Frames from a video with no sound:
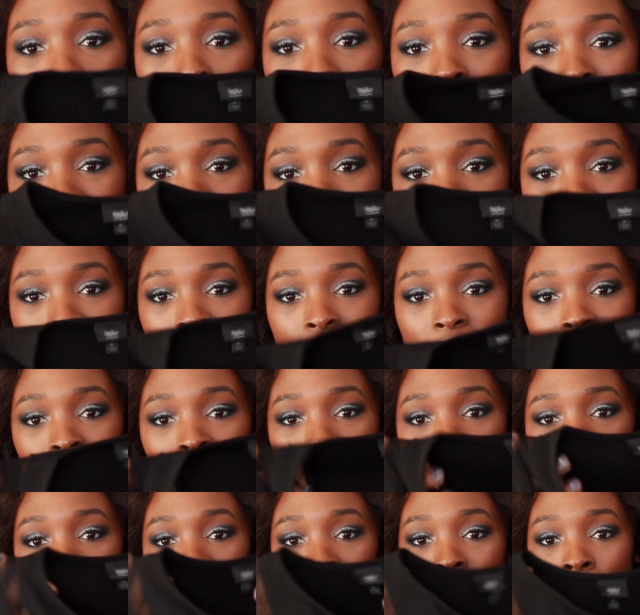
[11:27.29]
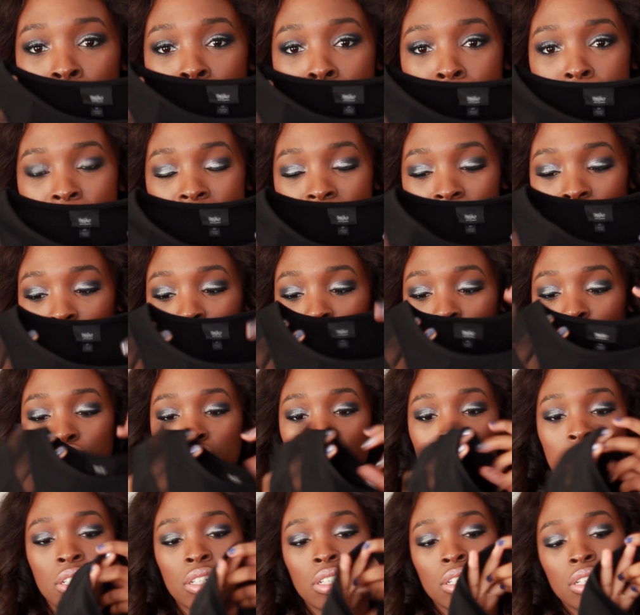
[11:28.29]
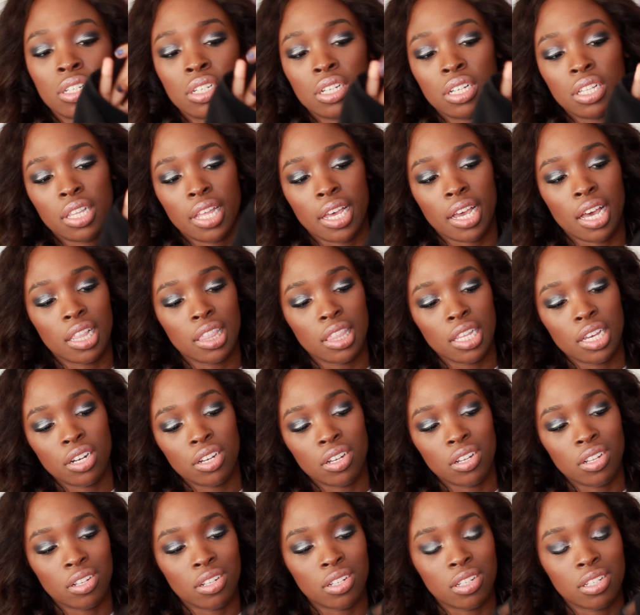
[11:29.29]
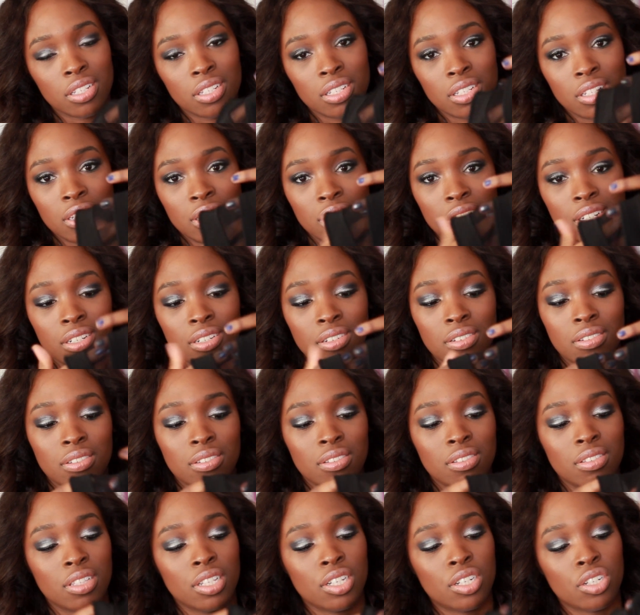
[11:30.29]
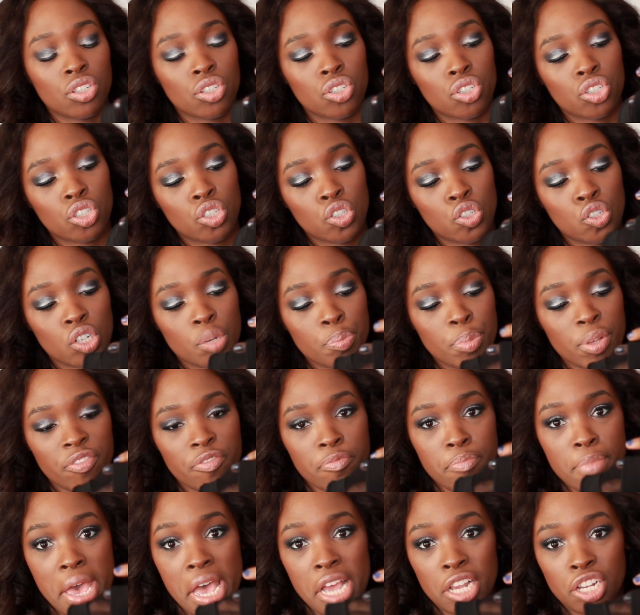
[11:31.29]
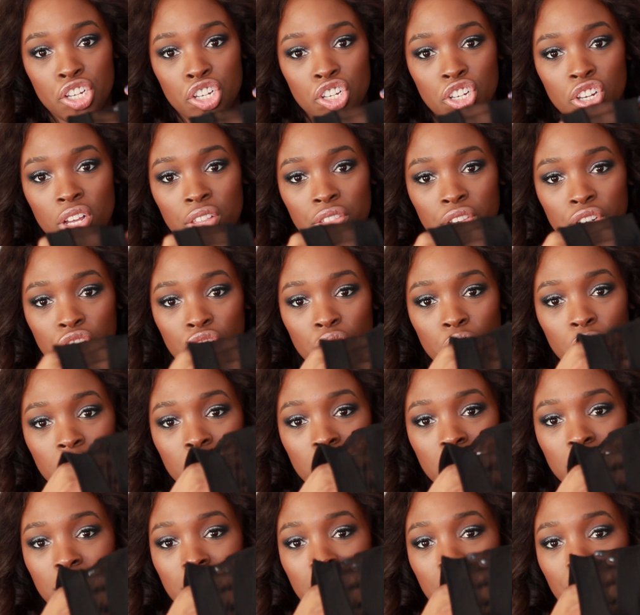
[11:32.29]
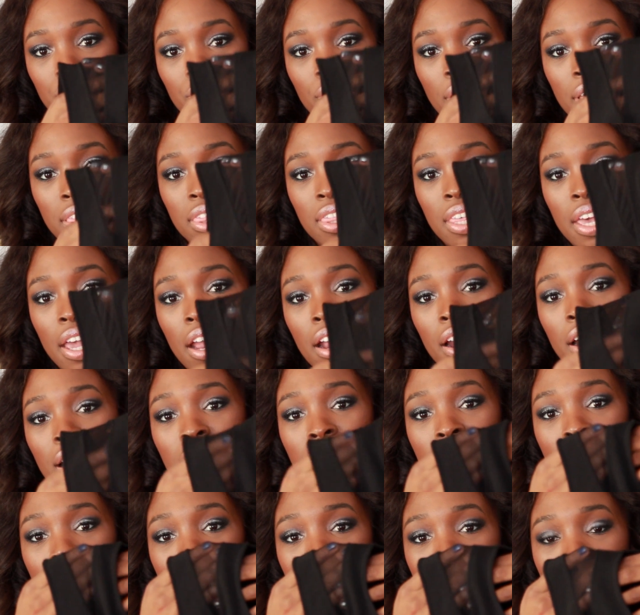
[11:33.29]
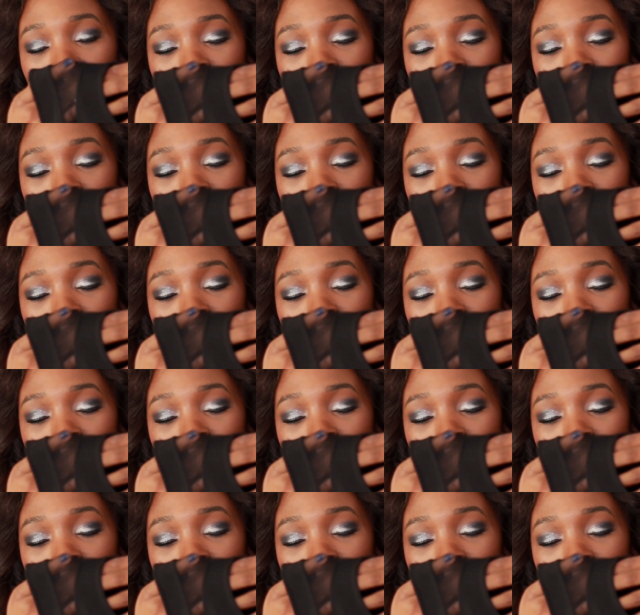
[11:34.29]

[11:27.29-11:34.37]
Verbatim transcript: where it's kind of like a mesh, like a little, little strip of mesh on the shoulders right there.